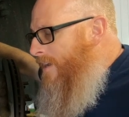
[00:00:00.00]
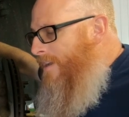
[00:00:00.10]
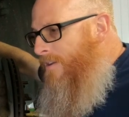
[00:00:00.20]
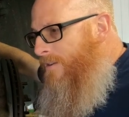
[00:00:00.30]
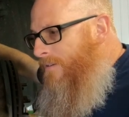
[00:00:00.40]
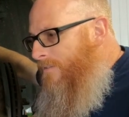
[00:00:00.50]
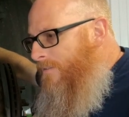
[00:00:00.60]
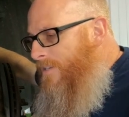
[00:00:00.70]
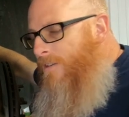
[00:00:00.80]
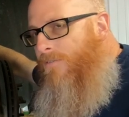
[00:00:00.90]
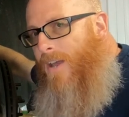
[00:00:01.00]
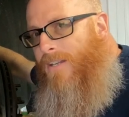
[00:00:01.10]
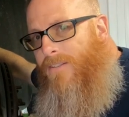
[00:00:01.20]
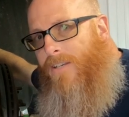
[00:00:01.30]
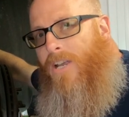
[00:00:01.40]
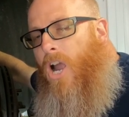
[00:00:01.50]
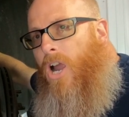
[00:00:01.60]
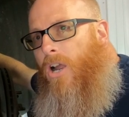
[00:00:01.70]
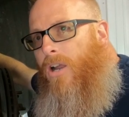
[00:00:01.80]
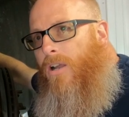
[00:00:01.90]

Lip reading: a defect in the car